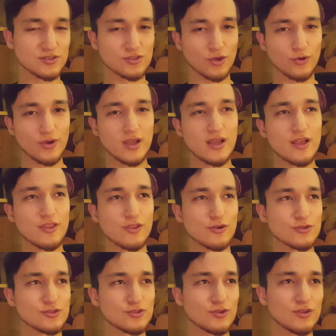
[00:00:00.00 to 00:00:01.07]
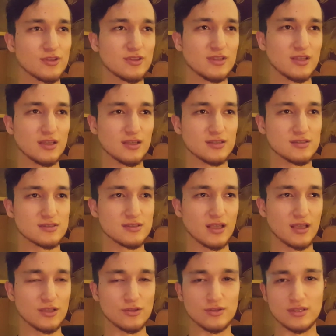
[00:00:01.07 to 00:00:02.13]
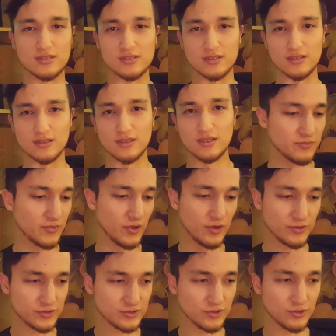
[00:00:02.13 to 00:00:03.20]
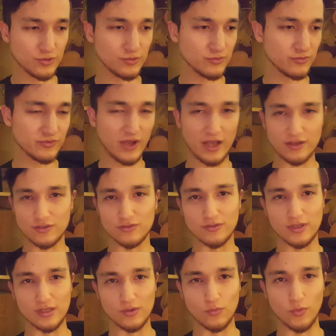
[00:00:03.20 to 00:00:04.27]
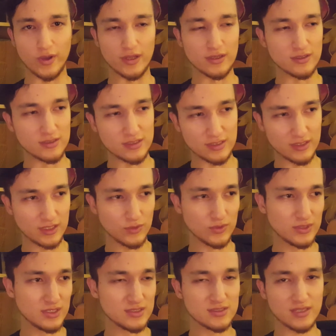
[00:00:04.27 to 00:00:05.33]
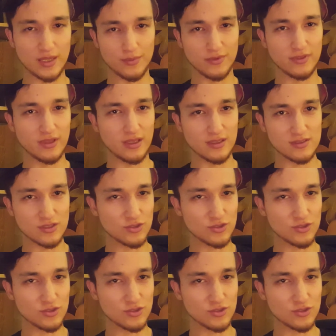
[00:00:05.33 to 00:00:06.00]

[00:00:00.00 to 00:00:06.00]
So there's certain things that you need to also factor in when dealing with these type of things.